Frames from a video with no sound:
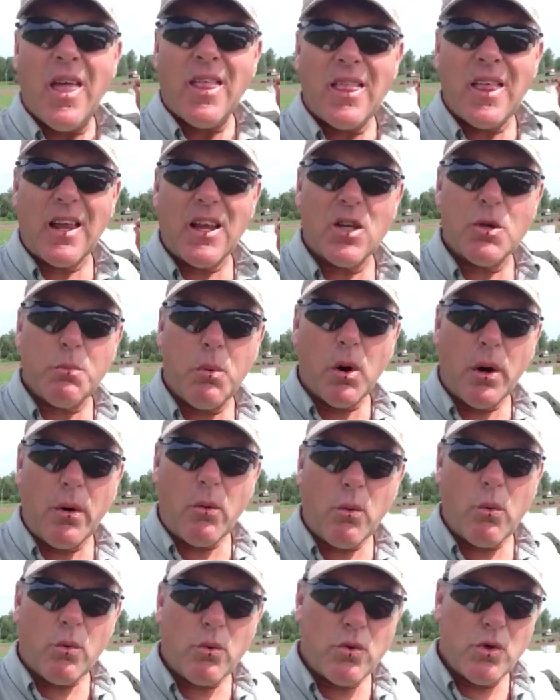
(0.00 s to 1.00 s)
that is put
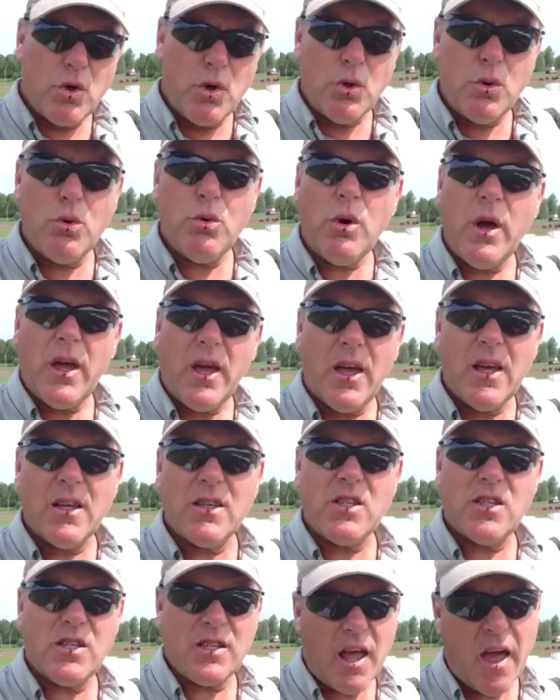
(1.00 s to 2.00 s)
to
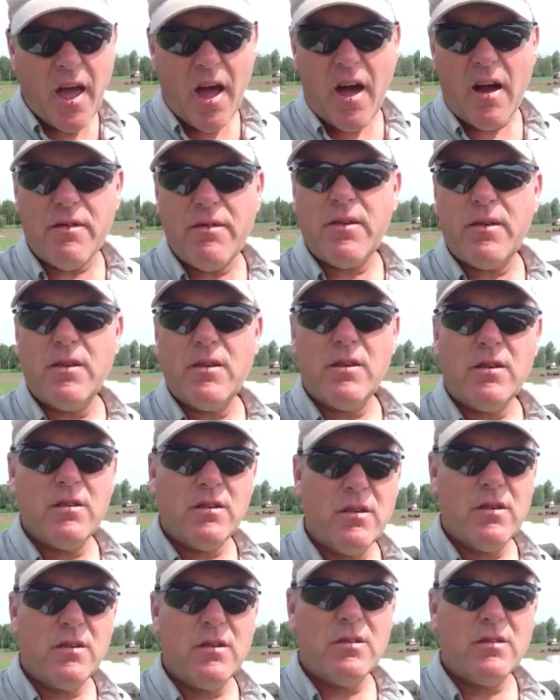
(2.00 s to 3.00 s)
his staff
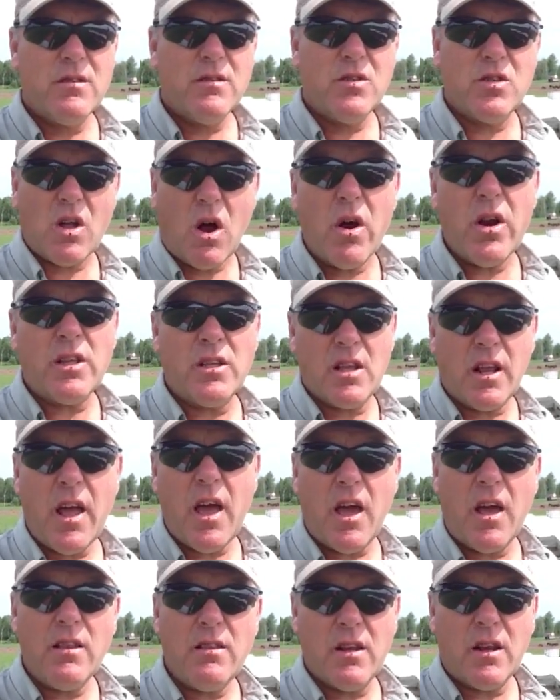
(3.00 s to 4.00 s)
starting
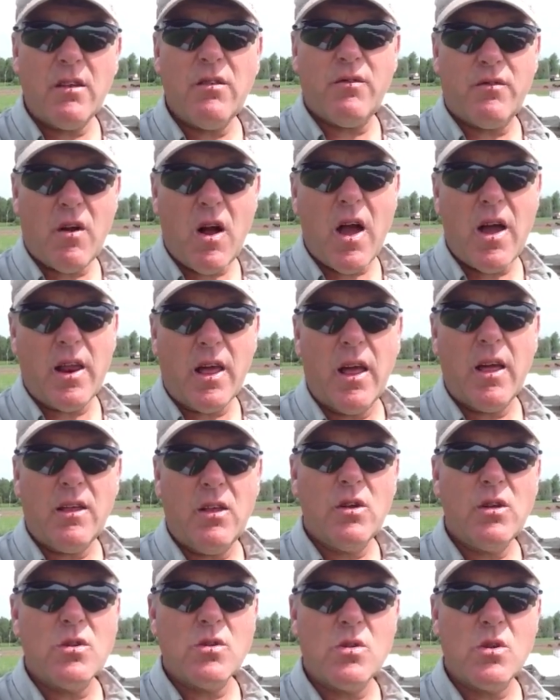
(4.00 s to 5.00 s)
today. Today's Friday.
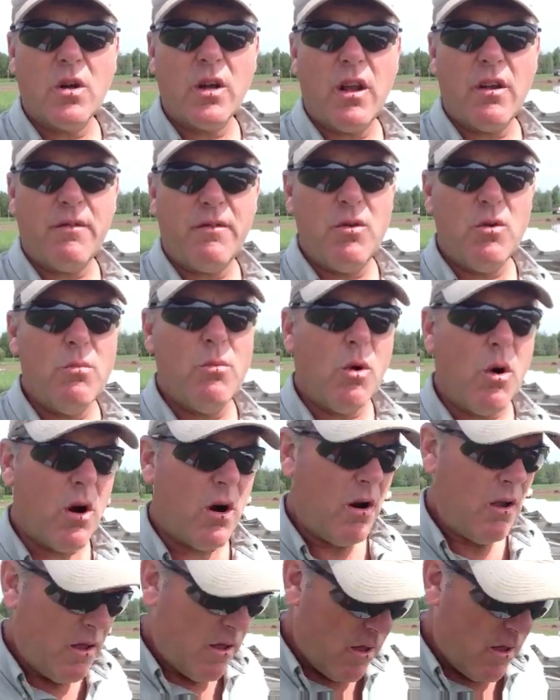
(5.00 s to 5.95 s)
You can still get a few more